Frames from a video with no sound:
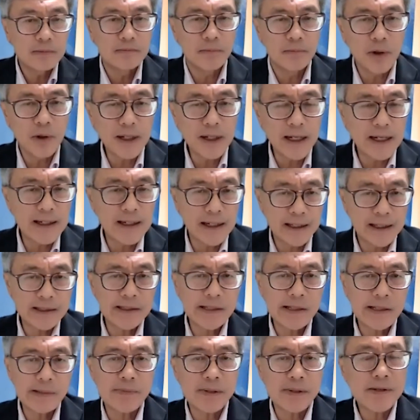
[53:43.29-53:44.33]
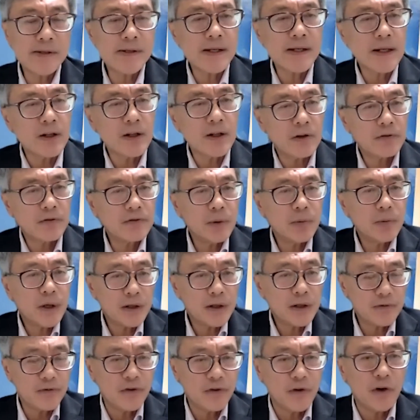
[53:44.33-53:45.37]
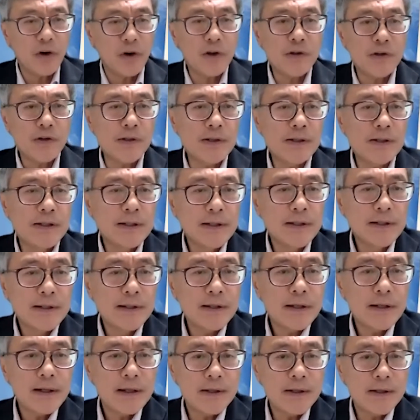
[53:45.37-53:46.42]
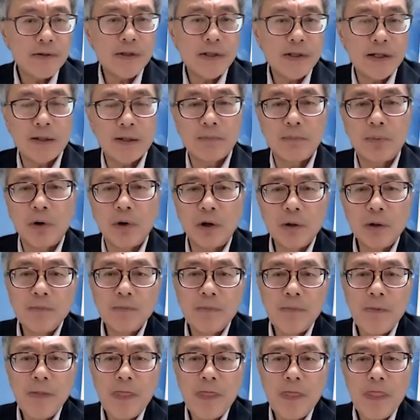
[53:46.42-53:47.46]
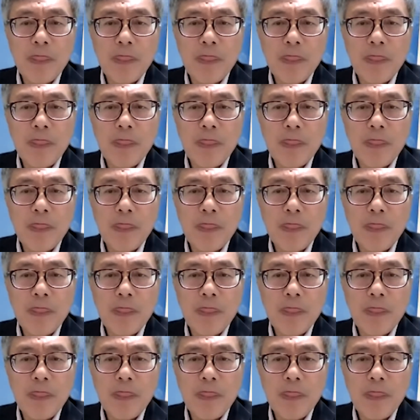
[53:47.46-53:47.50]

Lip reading: more than 90% of the workforce in Singapore.